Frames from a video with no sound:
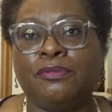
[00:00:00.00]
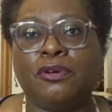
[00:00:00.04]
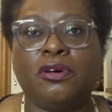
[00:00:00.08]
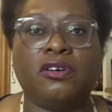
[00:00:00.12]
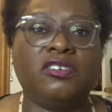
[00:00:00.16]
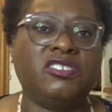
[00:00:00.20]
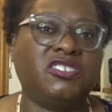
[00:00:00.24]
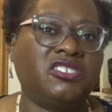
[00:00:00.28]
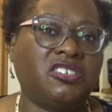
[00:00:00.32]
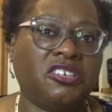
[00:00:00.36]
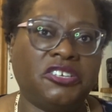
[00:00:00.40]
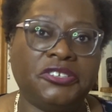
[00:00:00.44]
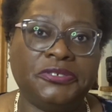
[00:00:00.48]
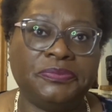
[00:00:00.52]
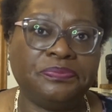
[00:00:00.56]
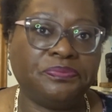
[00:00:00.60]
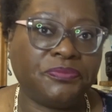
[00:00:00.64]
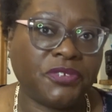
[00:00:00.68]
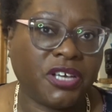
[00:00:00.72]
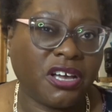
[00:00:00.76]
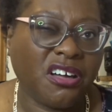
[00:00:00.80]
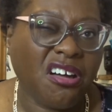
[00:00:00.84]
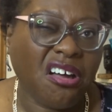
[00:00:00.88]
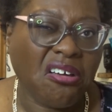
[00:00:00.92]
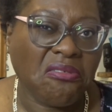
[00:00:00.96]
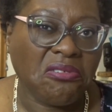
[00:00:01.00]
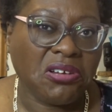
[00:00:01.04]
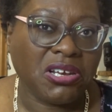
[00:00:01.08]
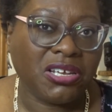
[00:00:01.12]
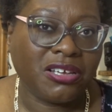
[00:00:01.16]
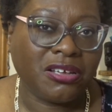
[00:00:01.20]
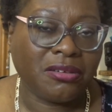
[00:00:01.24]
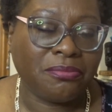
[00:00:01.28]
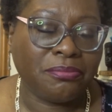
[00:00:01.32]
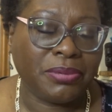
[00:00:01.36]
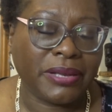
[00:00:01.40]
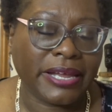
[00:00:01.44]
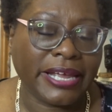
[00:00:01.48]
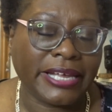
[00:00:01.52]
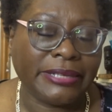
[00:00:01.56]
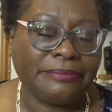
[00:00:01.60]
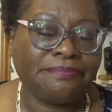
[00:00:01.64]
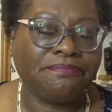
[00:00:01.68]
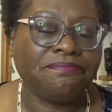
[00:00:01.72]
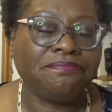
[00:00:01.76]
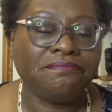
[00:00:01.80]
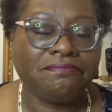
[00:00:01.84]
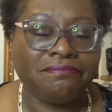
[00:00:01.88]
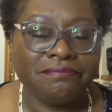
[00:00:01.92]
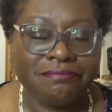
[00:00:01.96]
box. So I can't really complain.
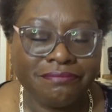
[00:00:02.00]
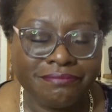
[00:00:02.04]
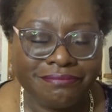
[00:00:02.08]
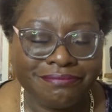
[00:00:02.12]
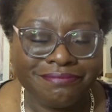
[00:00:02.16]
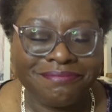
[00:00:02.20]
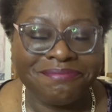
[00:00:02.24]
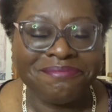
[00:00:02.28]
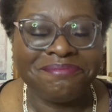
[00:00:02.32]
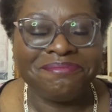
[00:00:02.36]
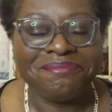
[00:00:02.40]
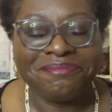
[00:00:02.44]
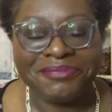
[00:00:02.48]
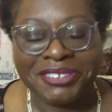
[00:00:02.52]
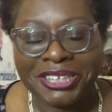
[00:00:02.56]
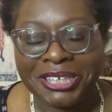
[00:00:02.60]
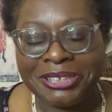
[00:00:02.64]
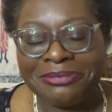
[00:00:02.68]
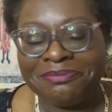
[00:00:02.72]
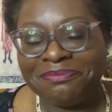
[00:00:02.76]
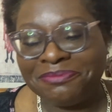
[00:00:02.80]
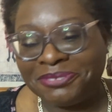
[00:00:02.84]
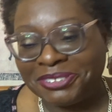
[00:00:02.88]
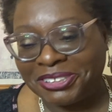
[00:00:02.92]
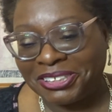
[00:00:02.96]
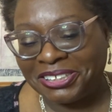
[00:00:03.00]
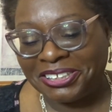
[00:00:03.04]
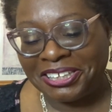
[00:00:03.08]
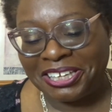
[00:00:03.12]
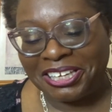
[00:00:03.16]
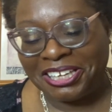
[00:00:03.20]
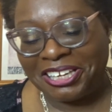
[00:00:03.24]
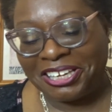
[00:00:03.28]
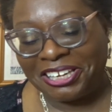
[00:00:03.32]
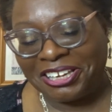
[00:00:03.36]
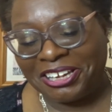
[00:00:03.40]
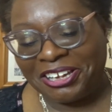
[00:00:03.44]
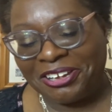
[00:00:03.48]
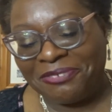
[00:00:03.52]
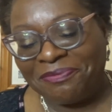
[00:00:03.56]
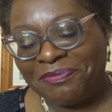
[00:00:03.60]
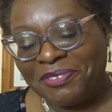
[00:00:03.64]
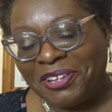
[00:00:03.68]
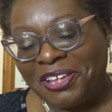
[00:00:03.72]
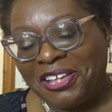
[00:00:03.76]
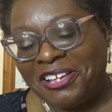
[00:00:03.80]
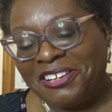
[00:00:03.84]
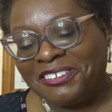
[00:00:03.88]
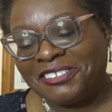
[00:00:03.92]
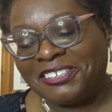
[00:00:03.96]
Yeah, so there you go.
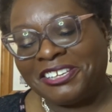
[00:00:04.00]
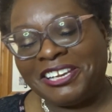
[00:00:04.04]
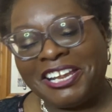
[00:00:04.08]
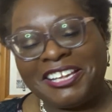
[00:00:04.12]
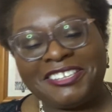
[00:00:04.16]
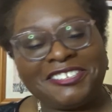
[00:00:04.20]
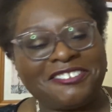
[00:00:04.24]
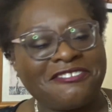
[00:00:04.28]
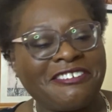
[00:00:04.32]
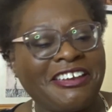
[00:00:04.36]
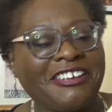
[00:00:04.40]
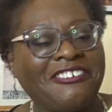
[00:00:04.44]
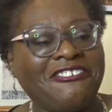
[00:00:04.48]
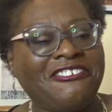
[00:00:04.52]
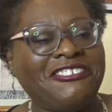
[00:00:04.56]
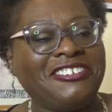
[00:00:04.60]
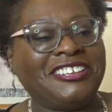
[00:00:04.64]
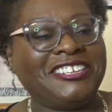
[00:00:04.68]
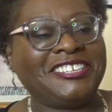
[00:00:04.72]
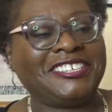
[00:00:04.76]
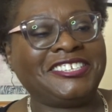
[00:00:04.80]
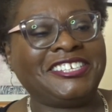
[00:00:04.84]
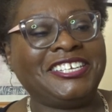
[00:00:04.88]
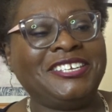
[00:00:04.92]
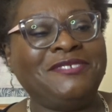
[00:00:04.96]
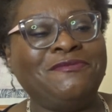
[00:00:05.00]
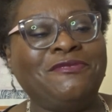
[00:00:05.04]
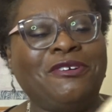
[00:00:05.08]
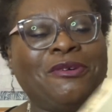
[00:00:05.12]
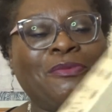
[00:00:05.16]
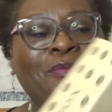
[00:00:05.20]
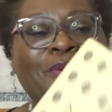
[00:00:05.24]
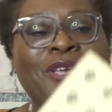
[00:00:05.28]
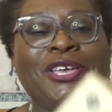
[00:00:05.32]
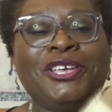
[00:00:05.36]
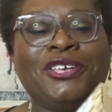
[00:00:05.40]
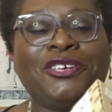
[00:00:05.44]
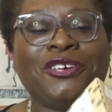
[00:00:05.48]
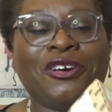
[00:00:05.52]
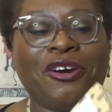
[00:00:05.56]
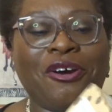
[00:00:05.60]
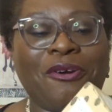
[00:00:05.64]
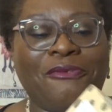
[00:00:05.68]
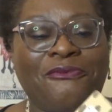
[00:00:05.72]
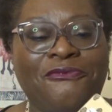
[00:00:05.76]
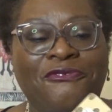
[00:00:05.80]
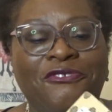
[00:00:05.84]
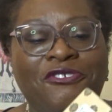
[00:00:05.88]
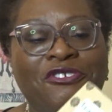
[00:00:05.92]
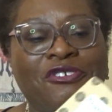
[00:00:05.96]
So let's crack on and see what we
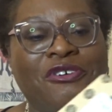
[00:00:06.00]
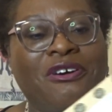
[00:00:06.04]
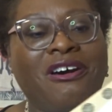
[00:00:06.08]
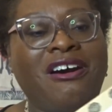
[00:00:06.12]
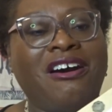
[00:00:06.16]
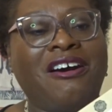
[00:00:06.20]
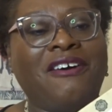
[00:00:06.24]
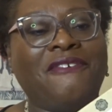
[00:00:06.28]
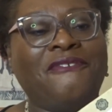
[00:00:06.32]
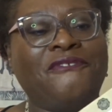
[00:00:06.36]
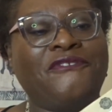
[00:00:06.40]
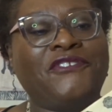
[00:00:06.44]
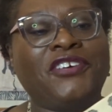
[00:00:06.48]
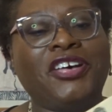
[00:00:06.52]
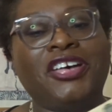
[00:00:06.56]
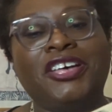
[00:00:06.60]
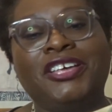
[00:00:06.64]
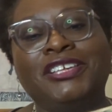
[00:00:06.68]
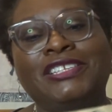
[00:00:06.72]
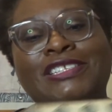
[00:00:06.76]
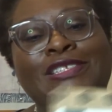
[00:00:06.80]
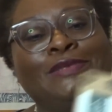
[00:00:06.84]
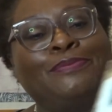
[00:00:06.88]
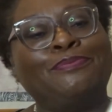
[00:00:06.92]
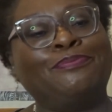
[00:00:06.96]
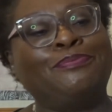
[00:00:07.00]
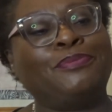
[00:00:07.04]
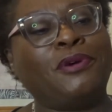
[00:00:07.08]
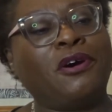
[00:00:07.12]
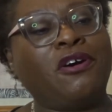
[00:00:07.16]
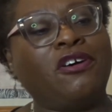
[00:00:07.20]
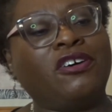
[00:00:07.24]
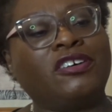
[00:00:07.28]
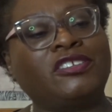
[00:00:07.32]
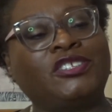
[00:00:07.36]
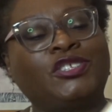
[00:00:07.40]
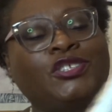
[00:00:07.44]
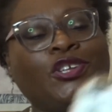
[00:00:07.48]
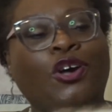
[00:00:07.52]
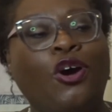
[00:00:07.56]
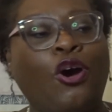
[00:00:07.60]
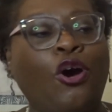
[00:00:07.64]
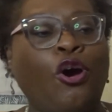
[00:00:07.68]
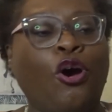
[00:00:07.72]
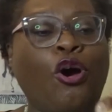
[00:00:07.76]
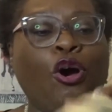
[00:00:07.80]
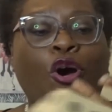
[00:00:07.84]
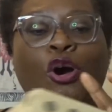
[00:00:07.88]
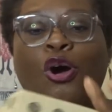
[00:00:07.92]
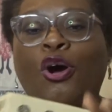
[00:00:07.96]
got for our first box
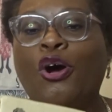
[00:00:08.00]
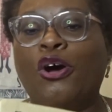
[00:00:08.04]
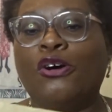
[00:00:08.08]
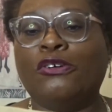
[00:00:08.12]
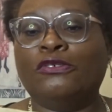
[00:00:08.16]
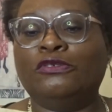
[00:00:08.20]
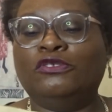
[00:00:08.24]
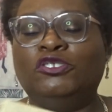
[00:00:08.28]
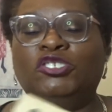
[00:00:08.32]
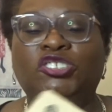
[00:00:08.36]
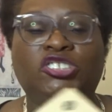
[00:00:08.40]
of